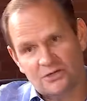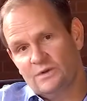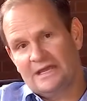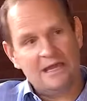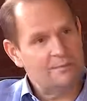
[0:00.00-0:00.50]

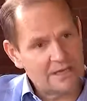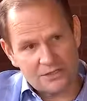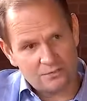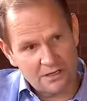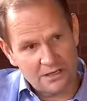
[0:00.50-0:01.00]
we can't make a
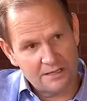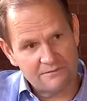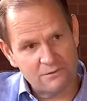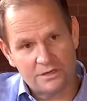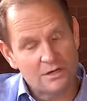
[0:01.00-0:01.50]
drug claim
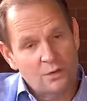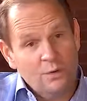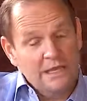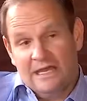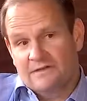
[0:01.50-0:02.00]
for it,
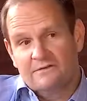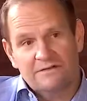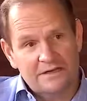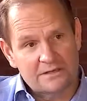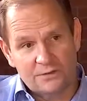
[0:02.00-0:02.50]
we can't even
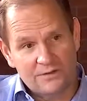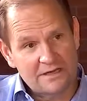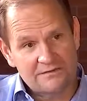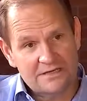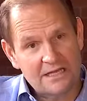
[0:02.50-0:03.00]
file with the
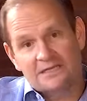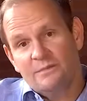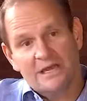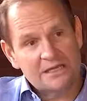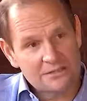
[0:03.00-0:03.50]
FDA to
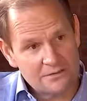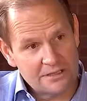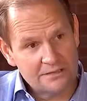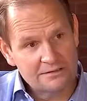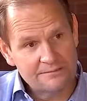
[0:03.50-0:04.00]
make it a drug.